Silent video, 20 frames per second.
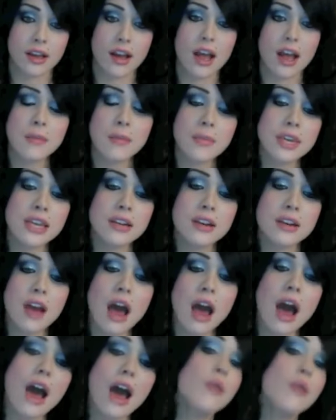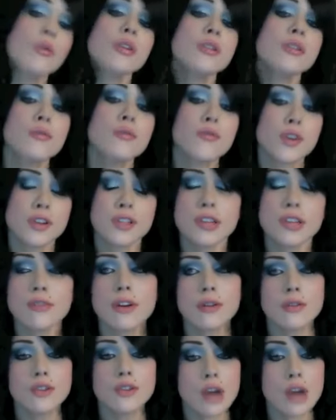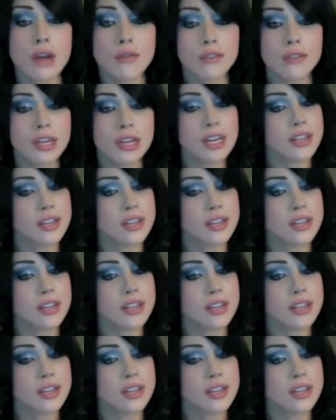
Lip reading: I mean, I would travel to